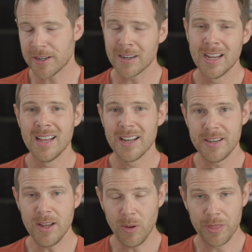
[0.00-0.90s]
are.
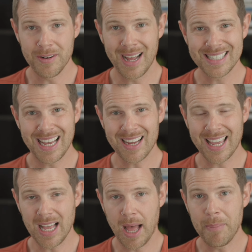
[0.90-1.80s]
No, they're not
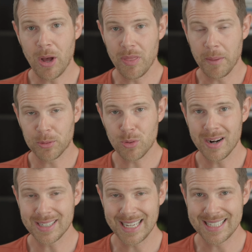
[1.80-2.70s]
talking about the
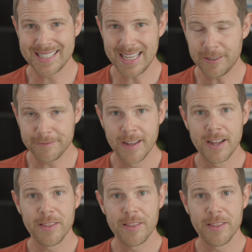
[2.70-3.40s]
product itself.